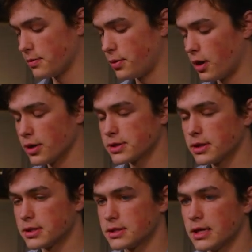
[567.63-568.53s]
Paul is
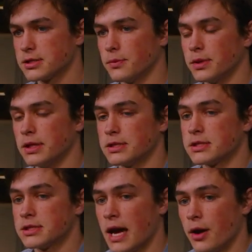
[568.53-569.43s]
going to say something that
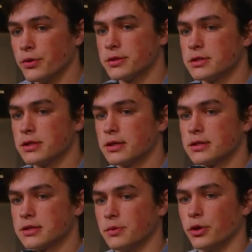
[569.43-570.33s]
sounds
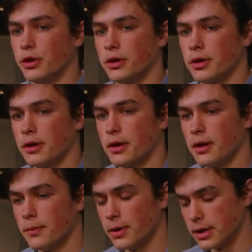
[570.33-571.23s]
similar,
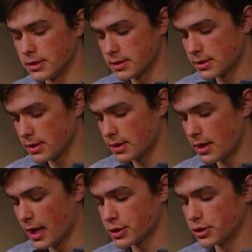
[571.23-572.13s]
but is
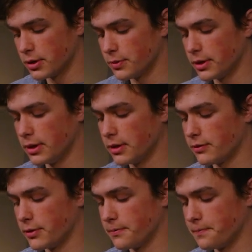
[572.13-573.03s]
actually completely
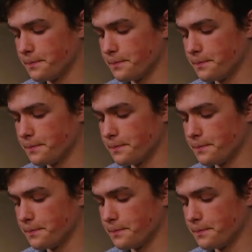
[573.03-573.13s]
different.